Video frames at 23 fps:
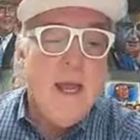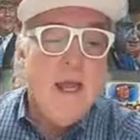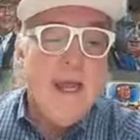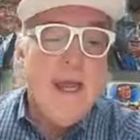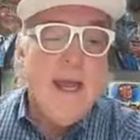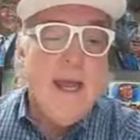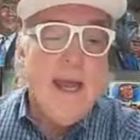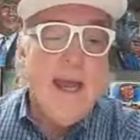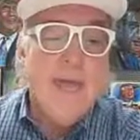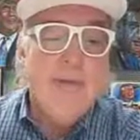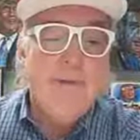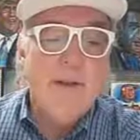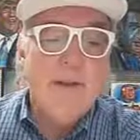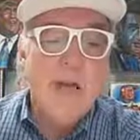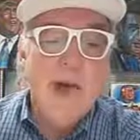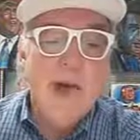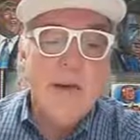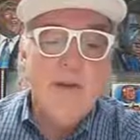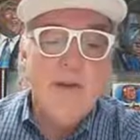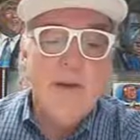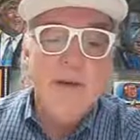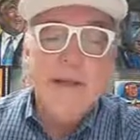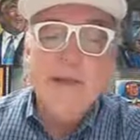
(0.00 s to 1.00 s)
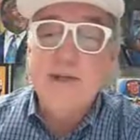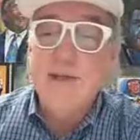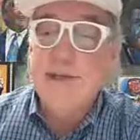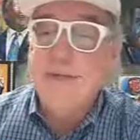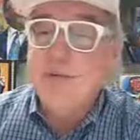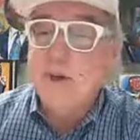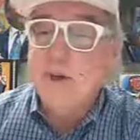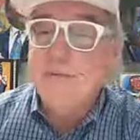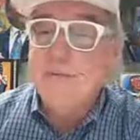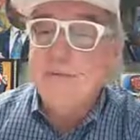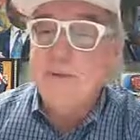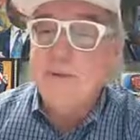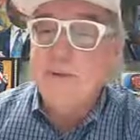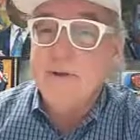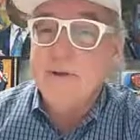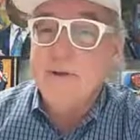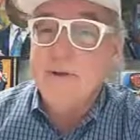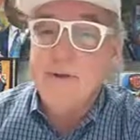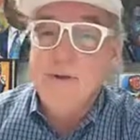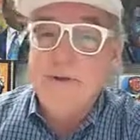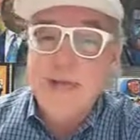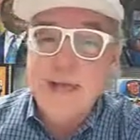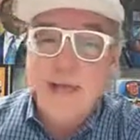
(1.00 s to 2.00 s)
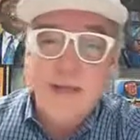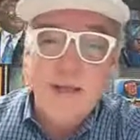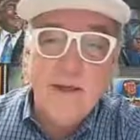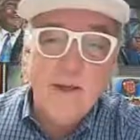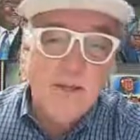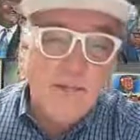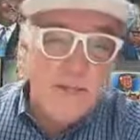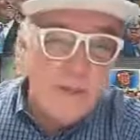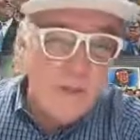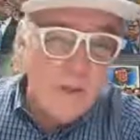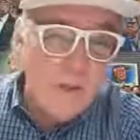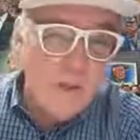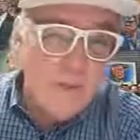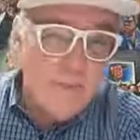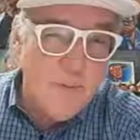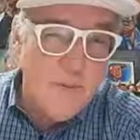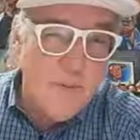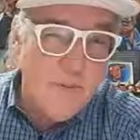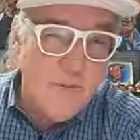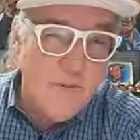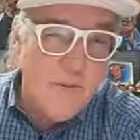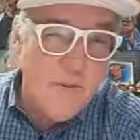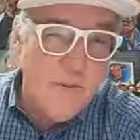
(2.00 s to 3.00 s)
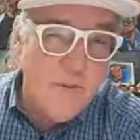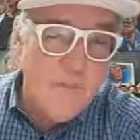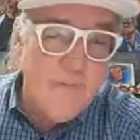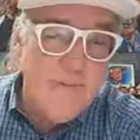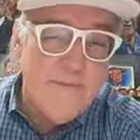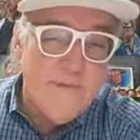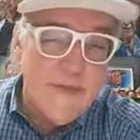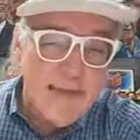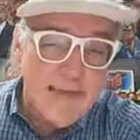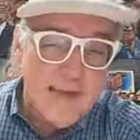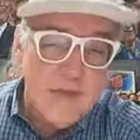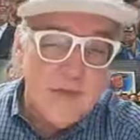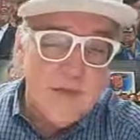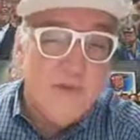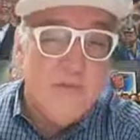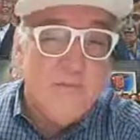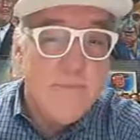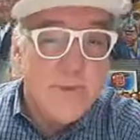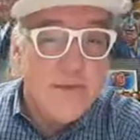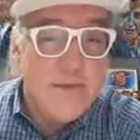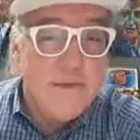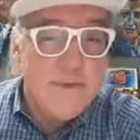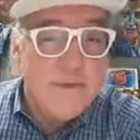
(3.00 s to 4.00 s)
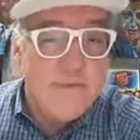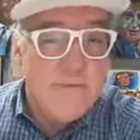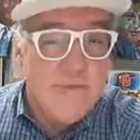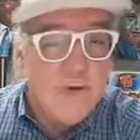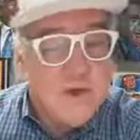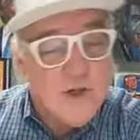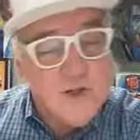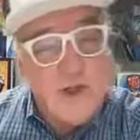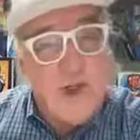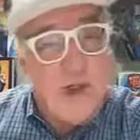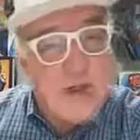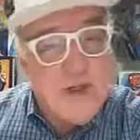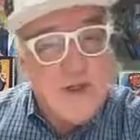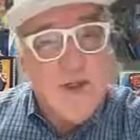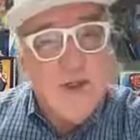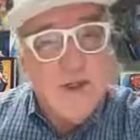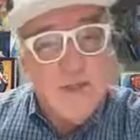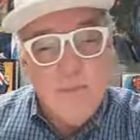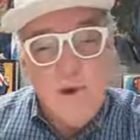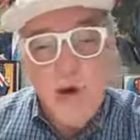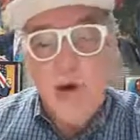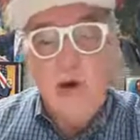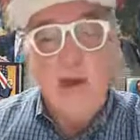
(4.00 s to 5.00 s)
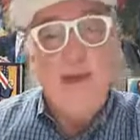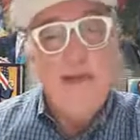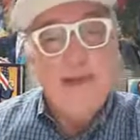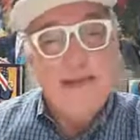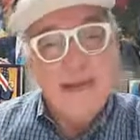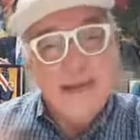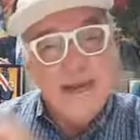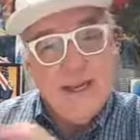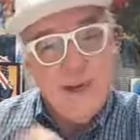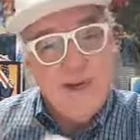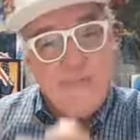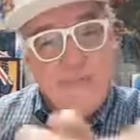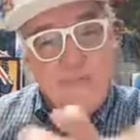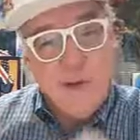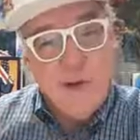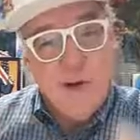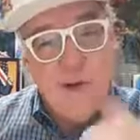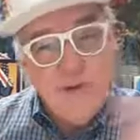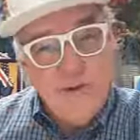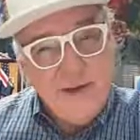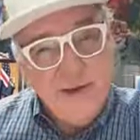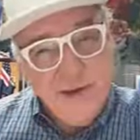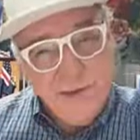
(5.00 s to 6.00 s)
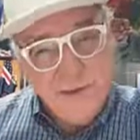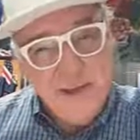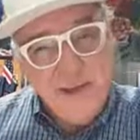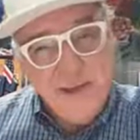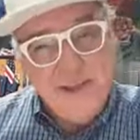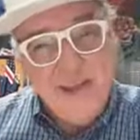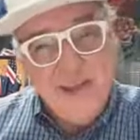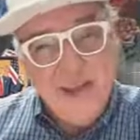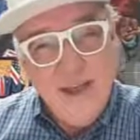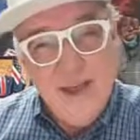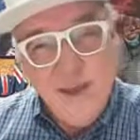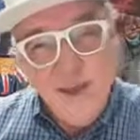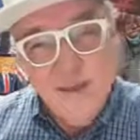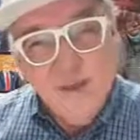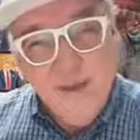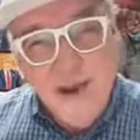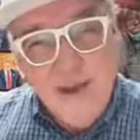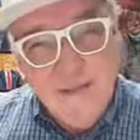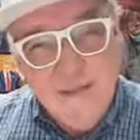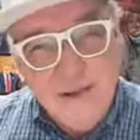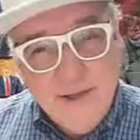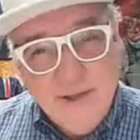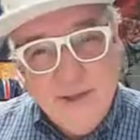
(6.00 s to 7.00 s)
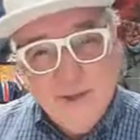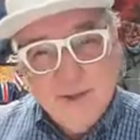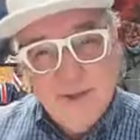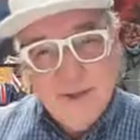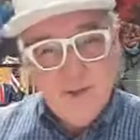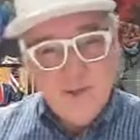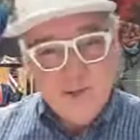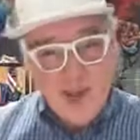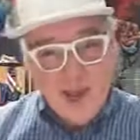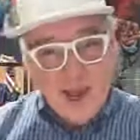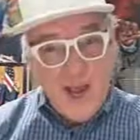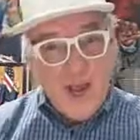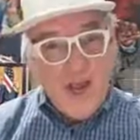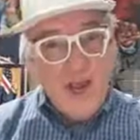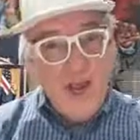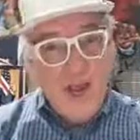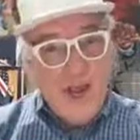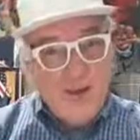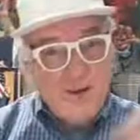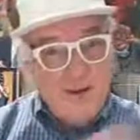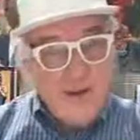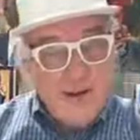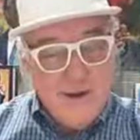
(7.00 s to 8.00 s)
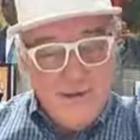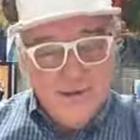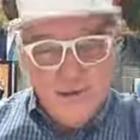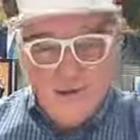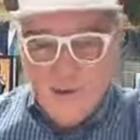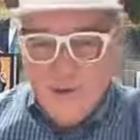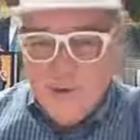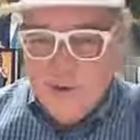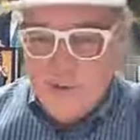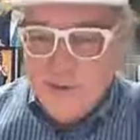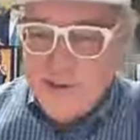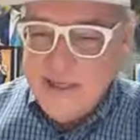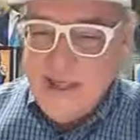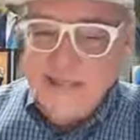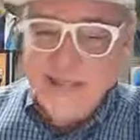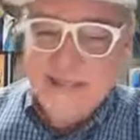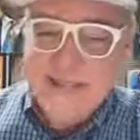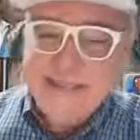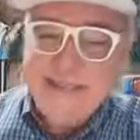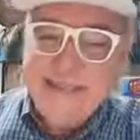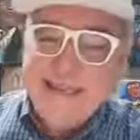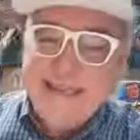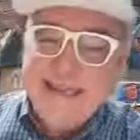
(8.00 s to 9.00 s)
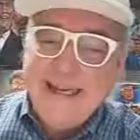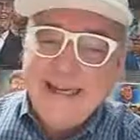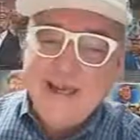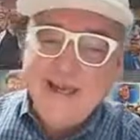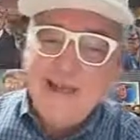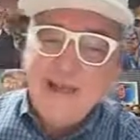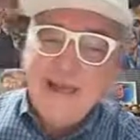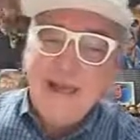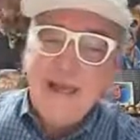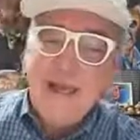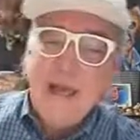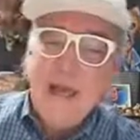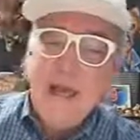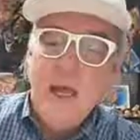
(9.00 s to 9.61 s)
and have a lot of recent revenues. Now you've really proven the value of being the first guy in the market, and you've proven it with revenues. Ha-ha, revenues, that's the deal.